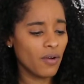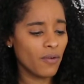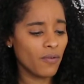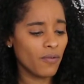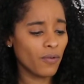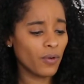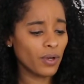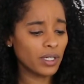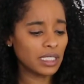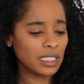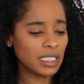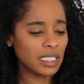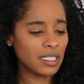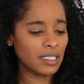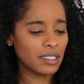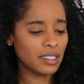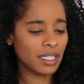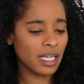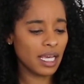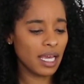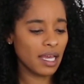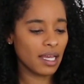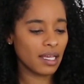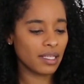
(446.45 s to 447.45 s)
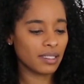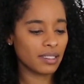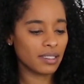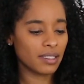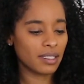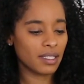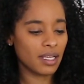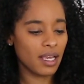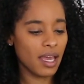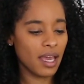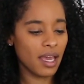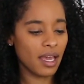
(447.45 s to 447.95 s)
14
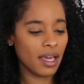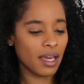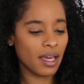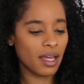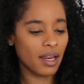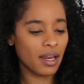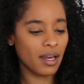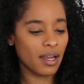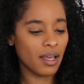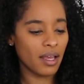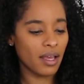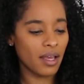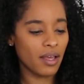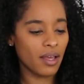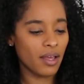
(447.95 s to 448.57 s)
10s, and